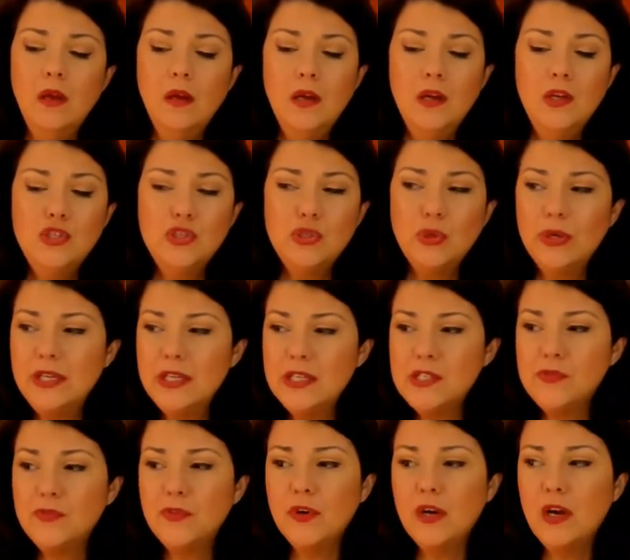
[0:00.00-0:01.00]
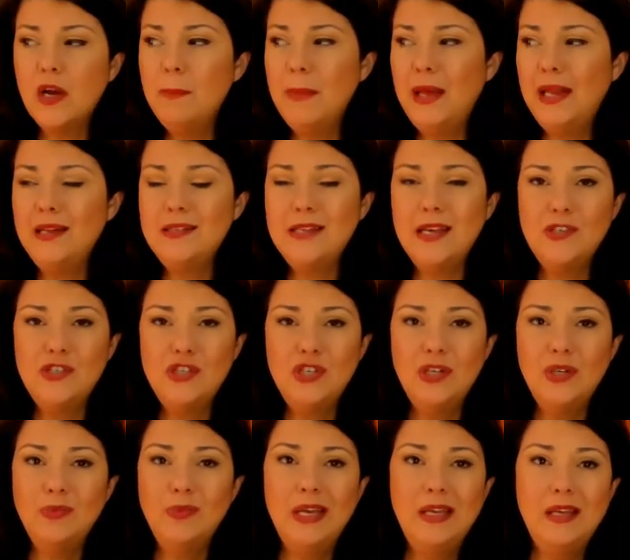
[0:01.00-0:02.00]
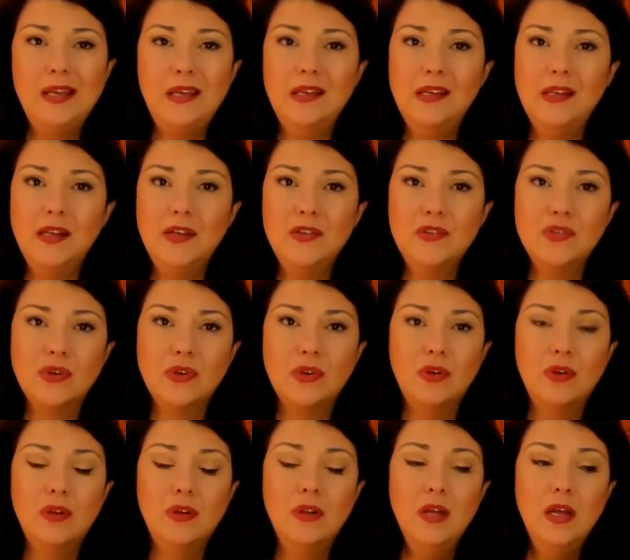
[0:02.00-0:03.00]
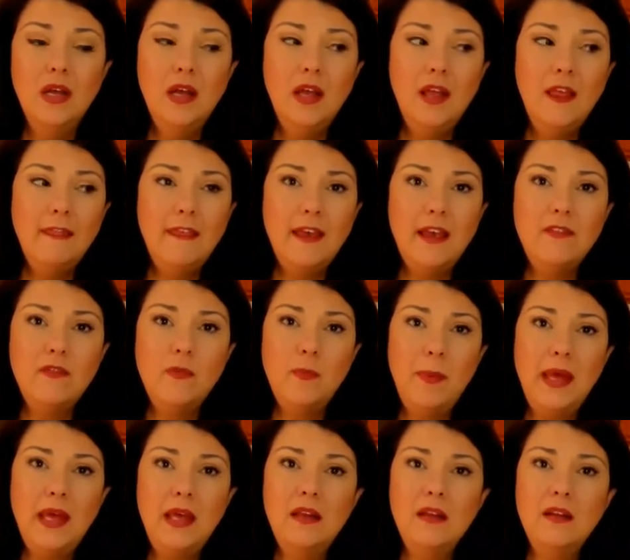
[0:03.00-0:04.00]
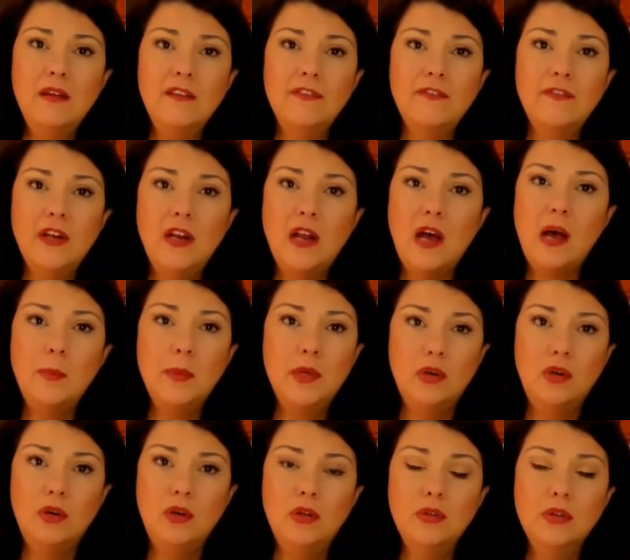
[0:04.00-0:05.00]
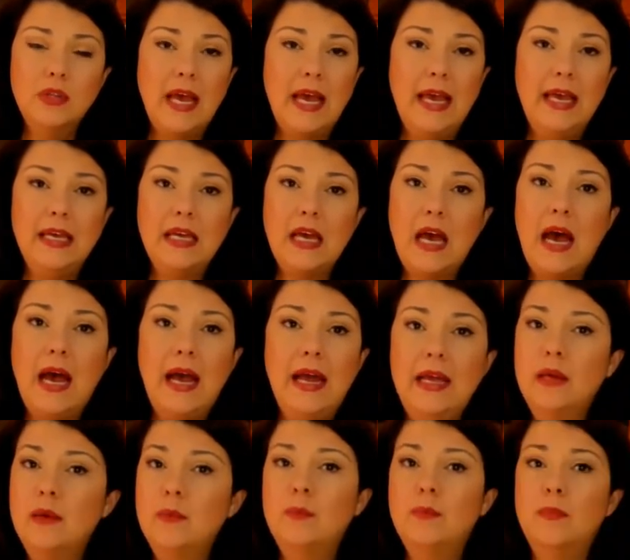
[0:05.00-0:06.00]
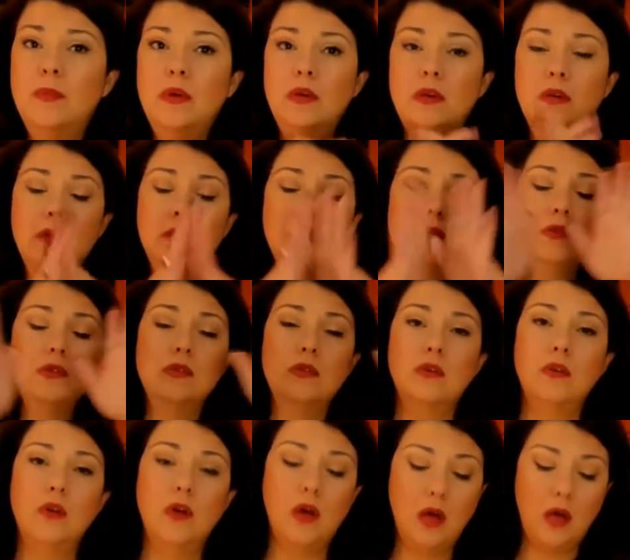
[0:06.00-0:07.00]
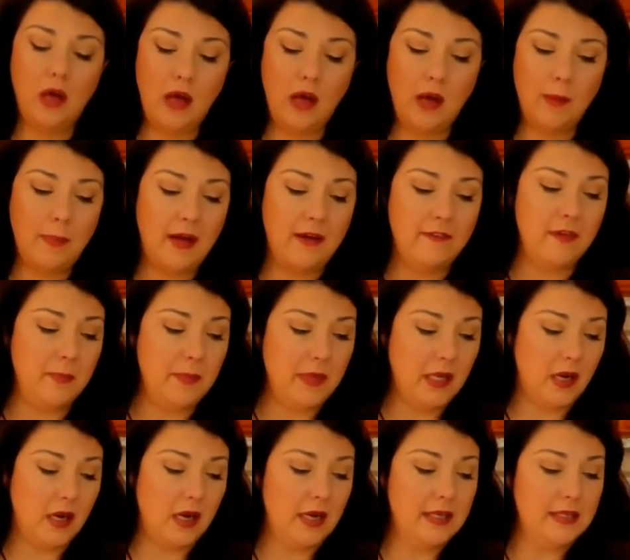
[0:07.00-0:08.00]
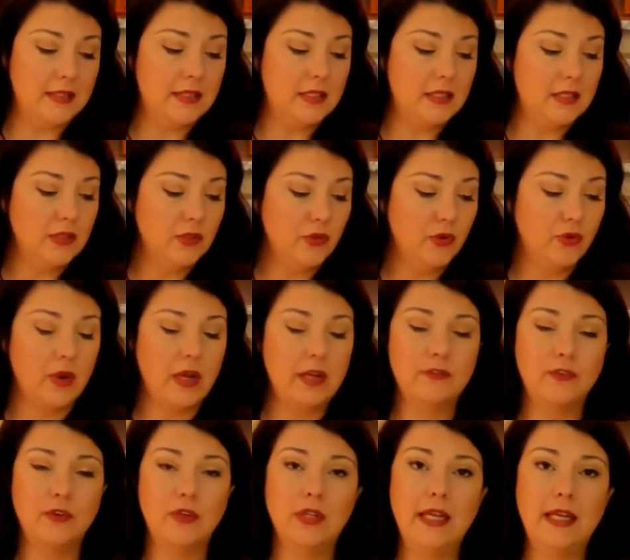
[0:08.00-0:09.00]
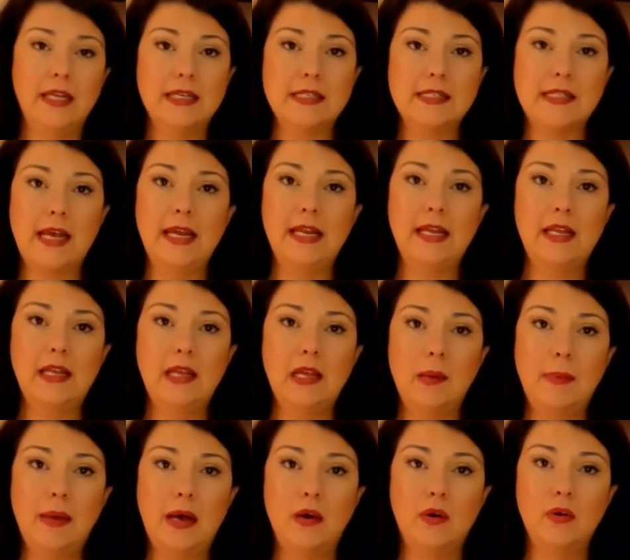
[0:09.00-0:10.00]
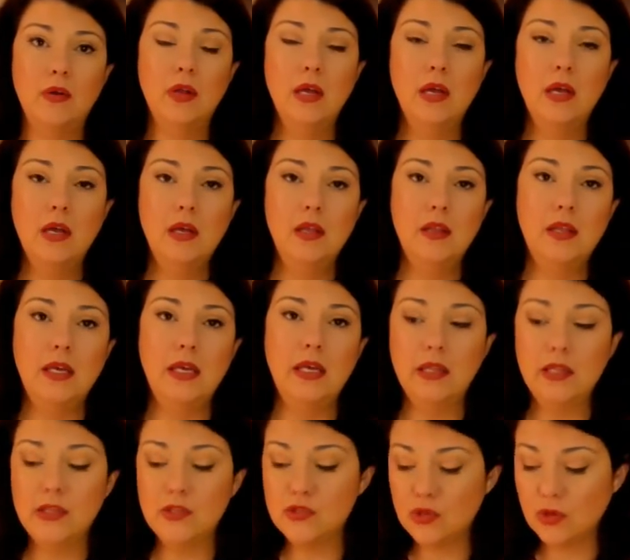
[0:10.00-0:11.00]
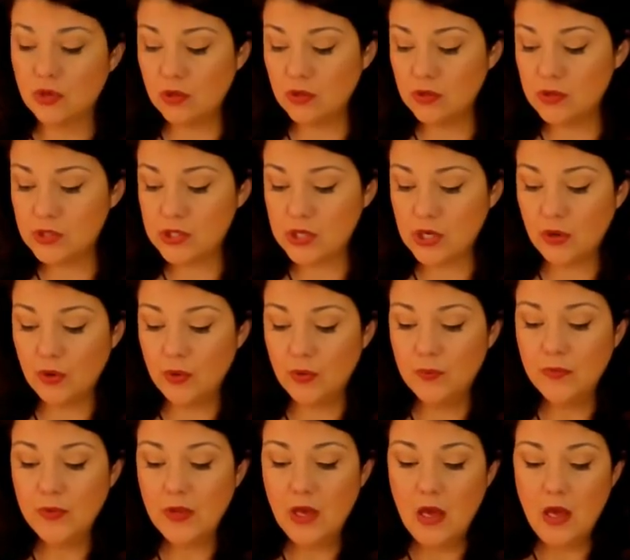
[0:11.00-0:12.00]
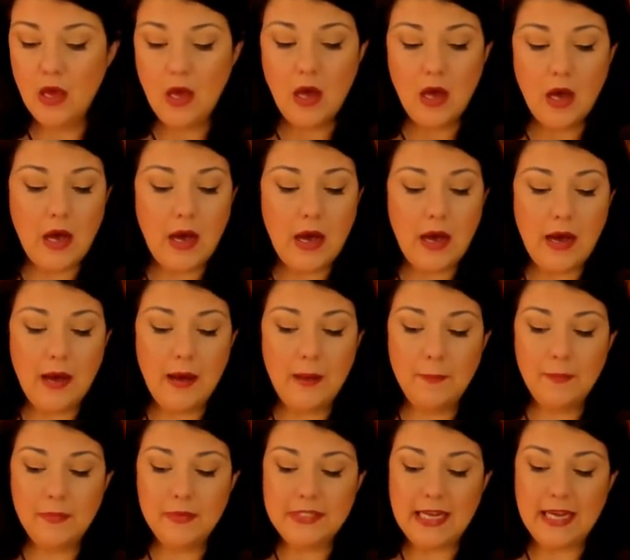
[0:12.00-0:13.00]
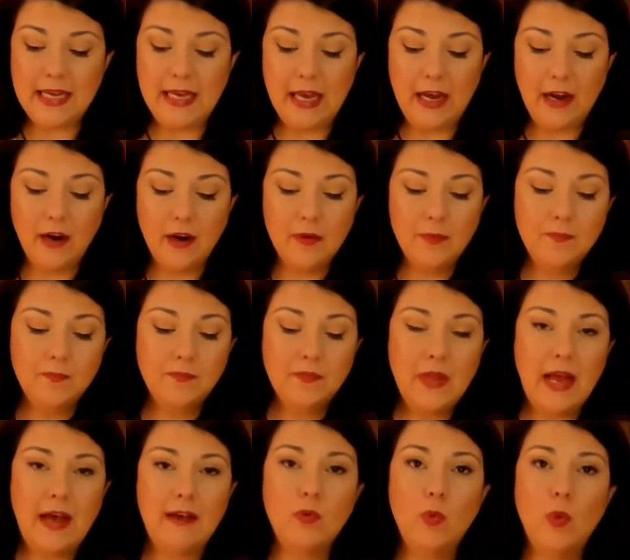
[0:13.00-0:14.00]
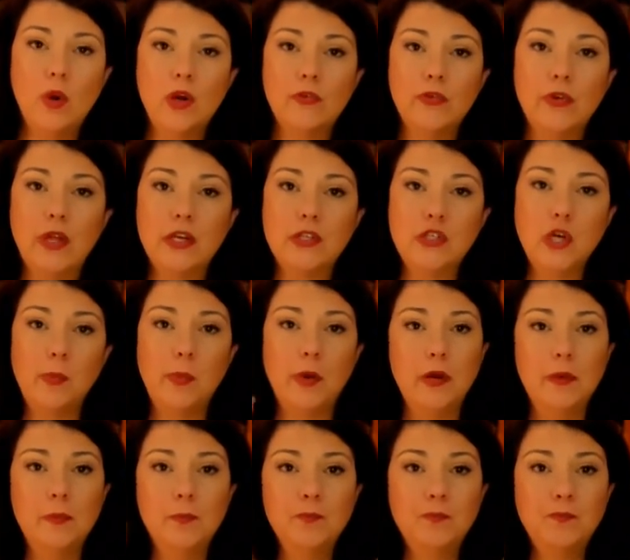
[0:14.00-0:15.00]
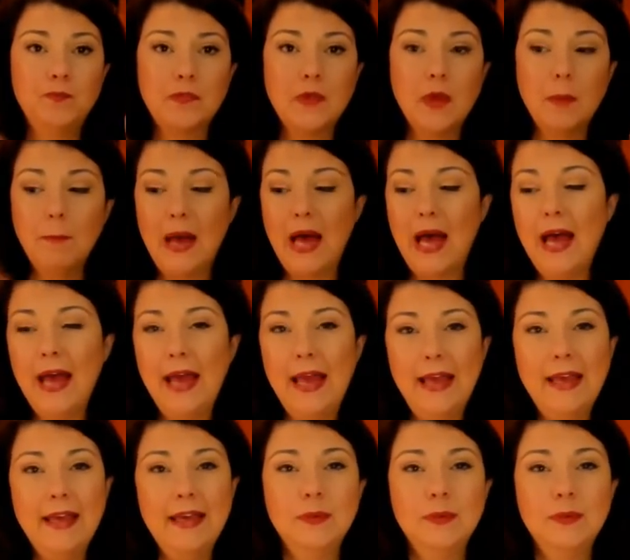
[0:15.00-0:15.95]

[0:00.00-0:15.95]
join us for a meditation and Reiki healing circle. They've been phenomenal. Like I am above and beyond grateful and excited about the healing circle. So, take care. Have a wonderful October. Bye.